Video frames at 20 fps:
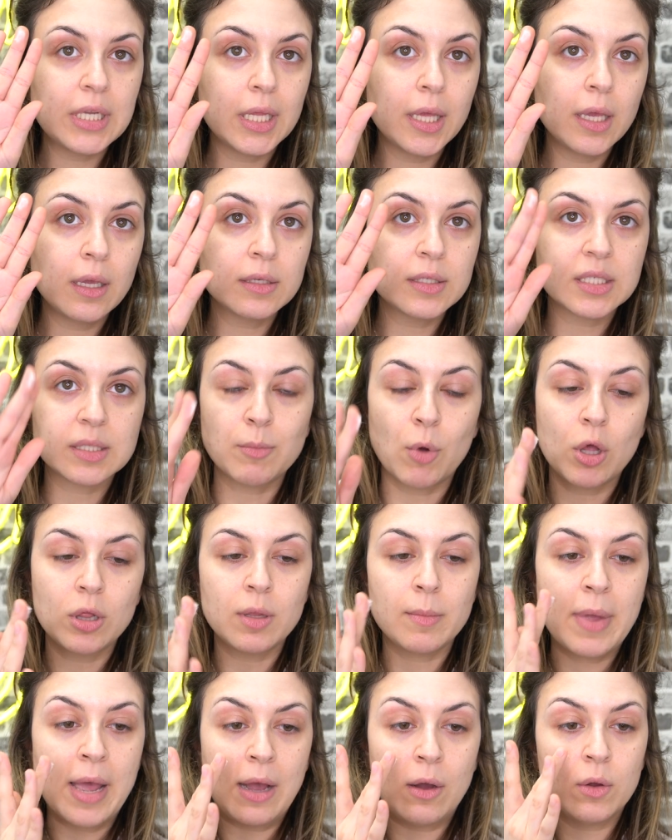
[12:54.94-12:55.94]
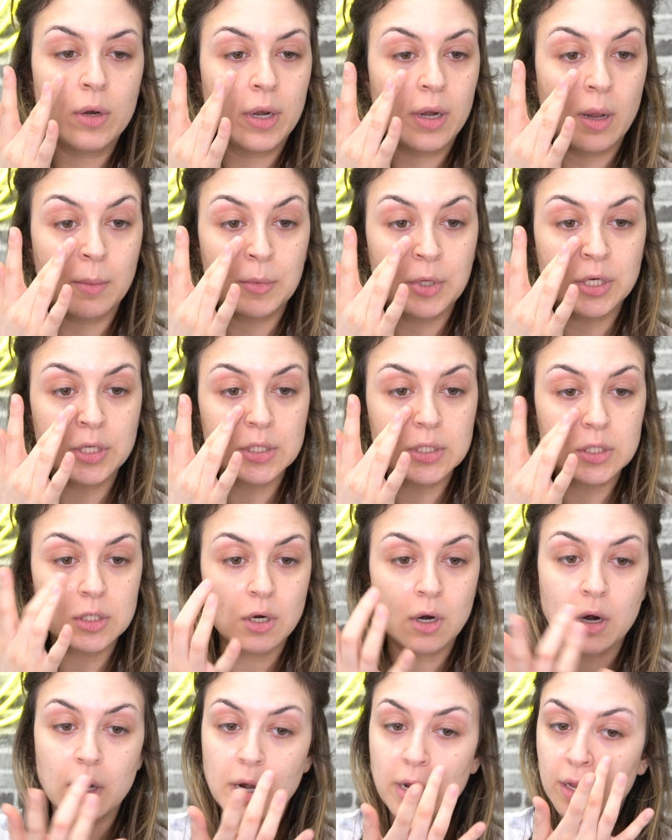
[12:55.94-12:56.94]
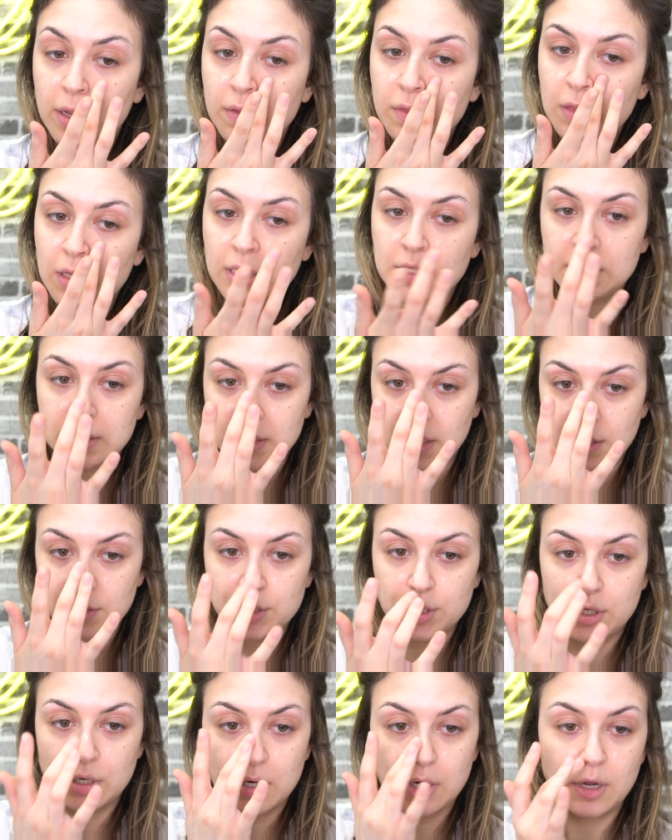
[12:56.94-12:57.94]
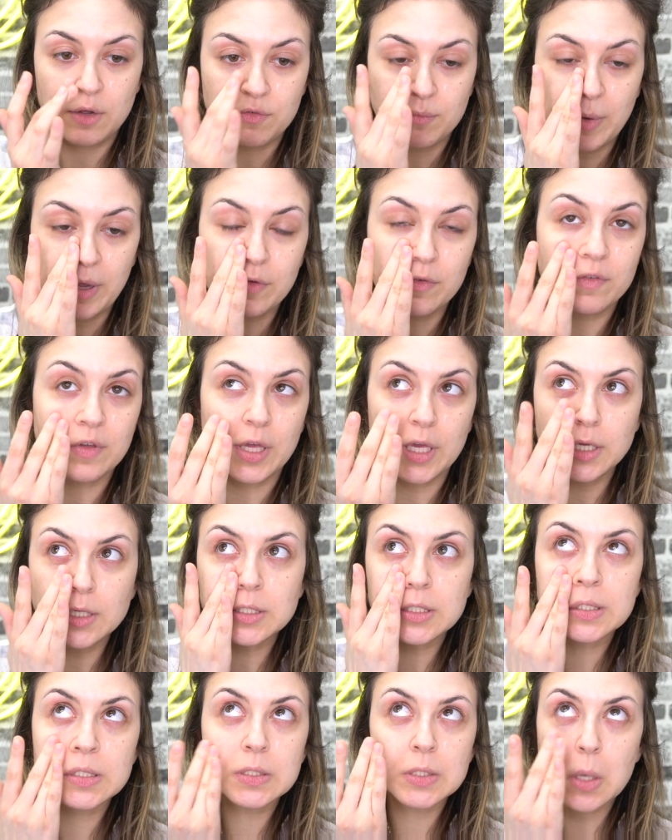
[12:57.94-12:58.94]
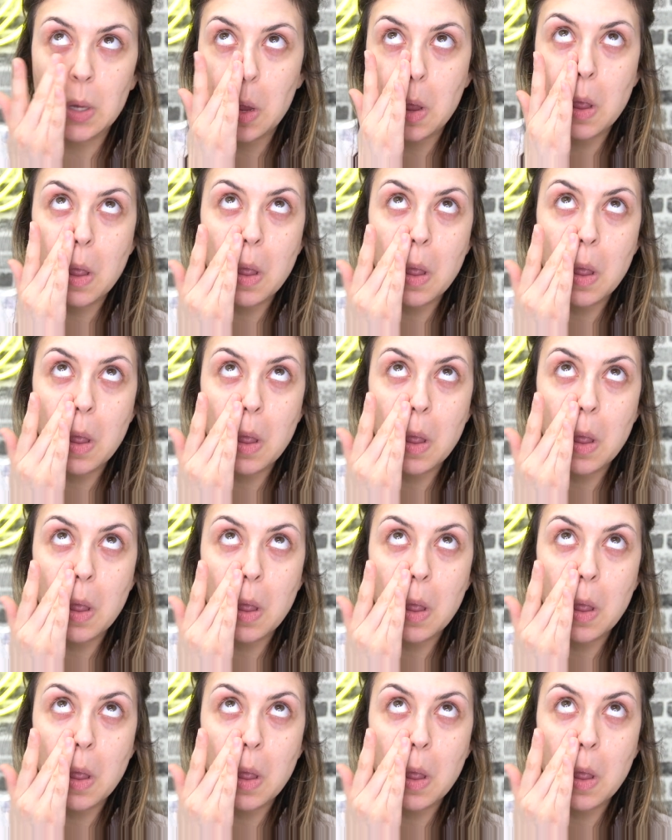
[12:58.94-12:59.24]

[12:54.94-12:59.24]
taking a small amount and I'm gonna start in the center of my face.